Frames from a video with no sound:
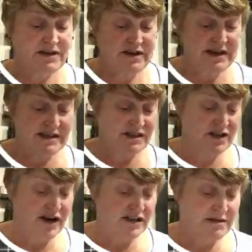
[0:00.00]
So this is
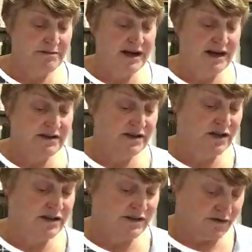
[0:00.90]
going to be the
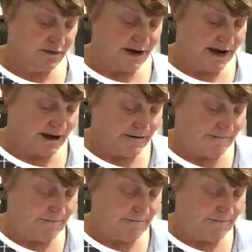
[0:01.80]
size of your bag.